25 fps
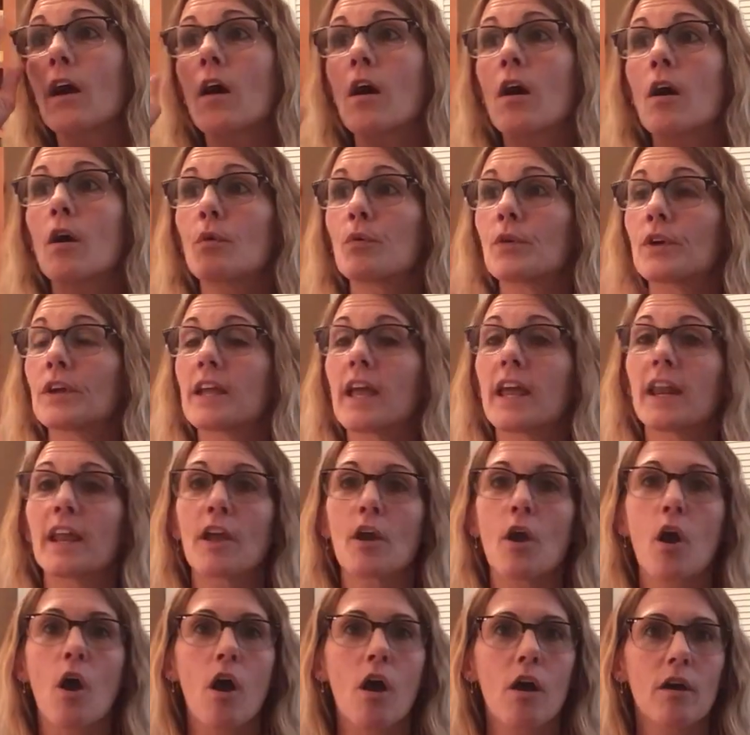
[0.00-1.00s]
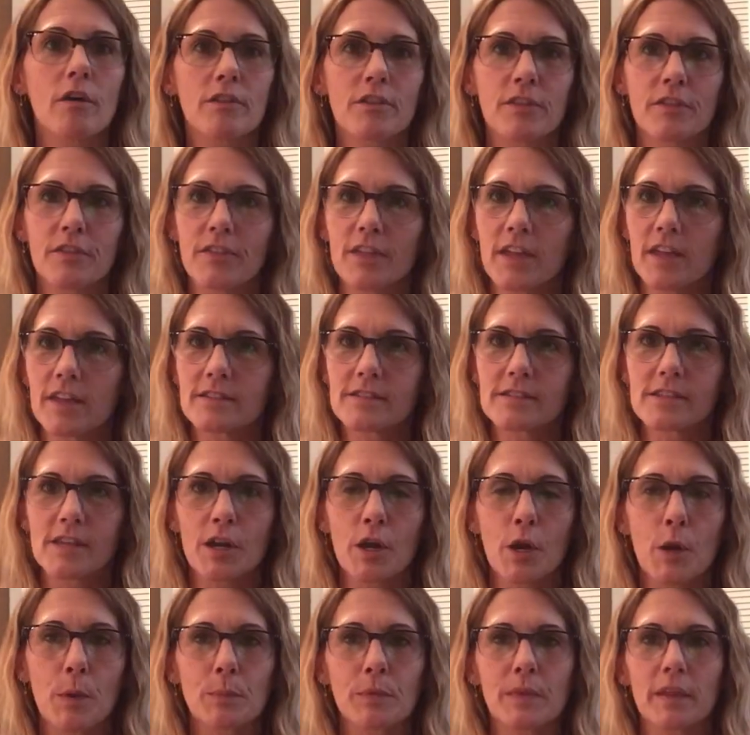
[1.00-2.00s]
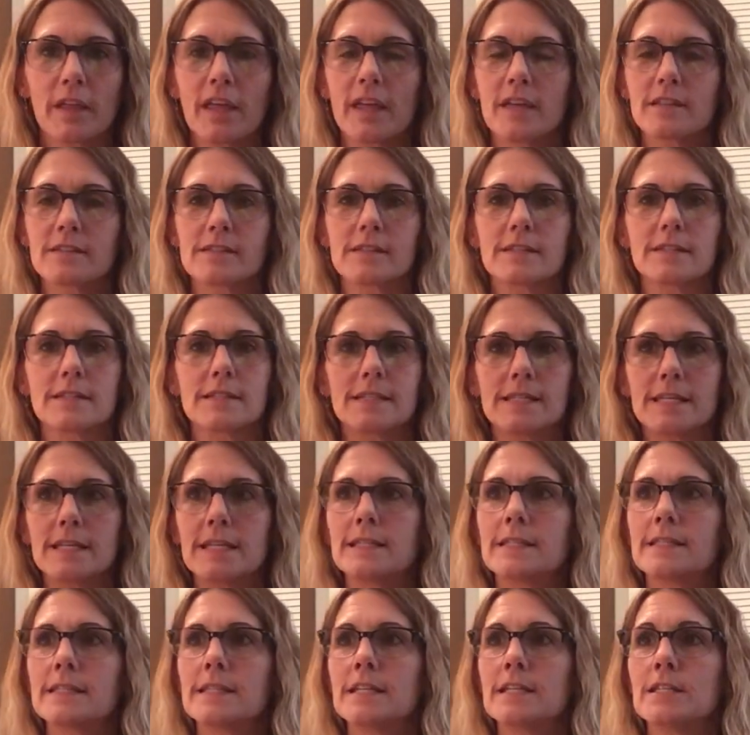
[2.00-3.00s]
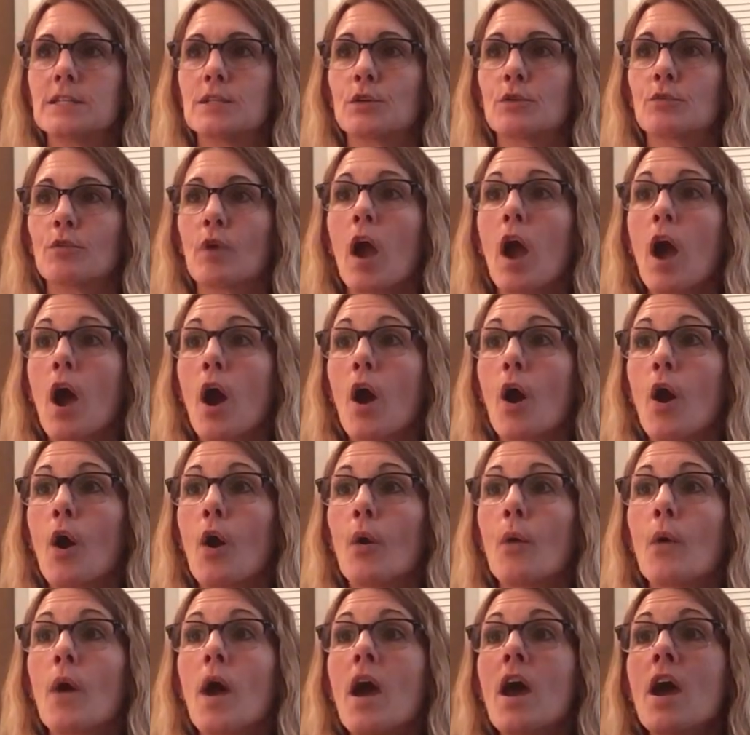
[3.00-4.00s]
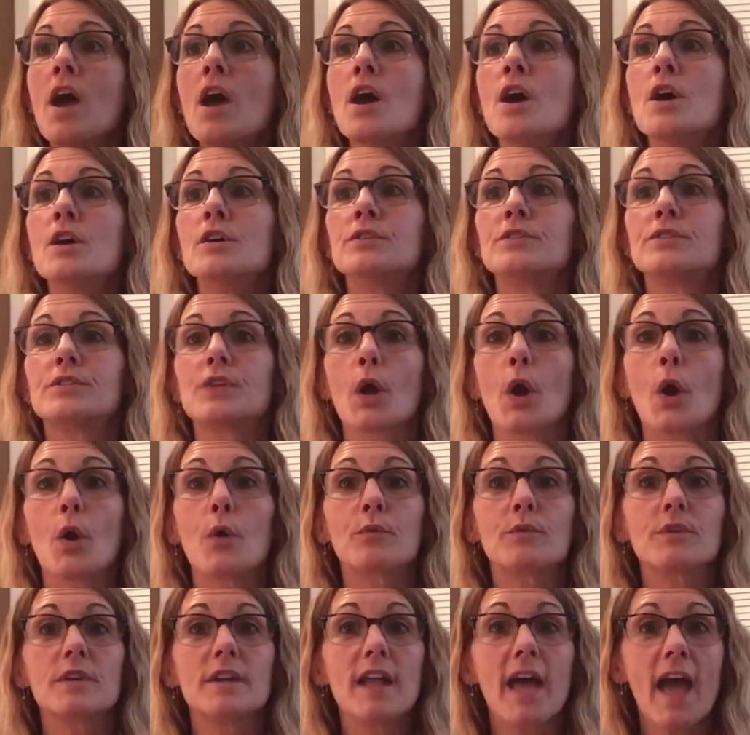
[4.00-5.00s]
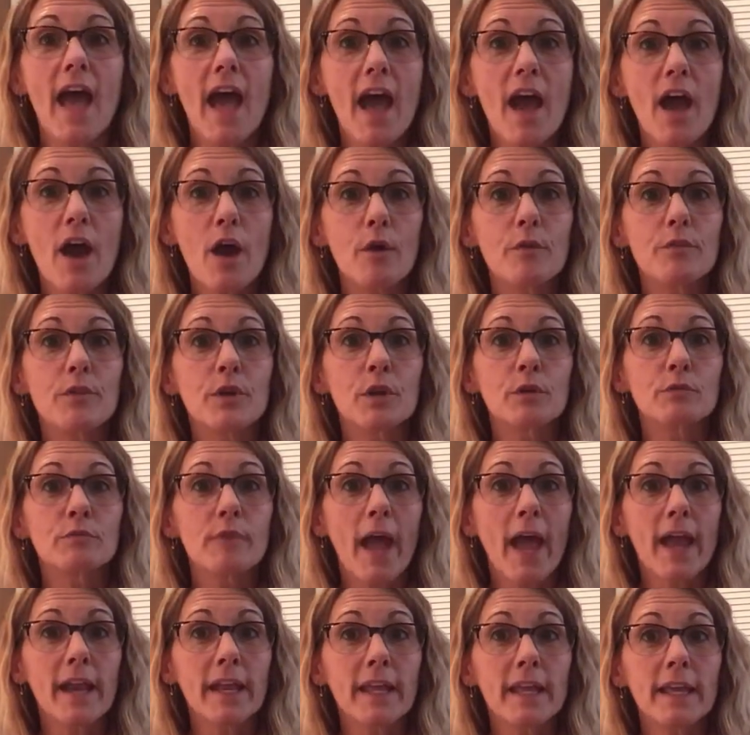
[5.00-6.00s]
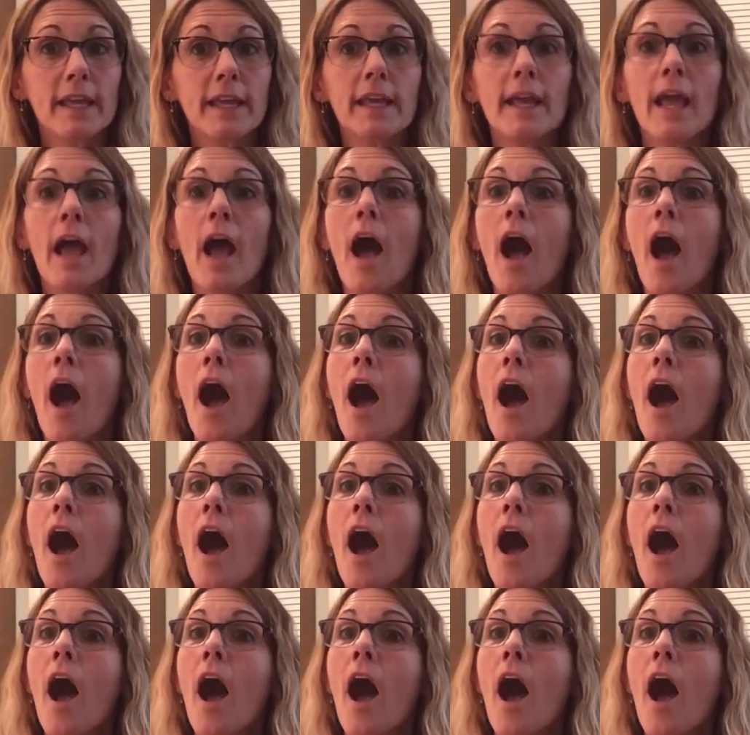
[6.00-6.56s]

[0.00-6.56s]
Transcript: Oh, we're getting all the things that our plants and seeds need to grow. So now they're ready.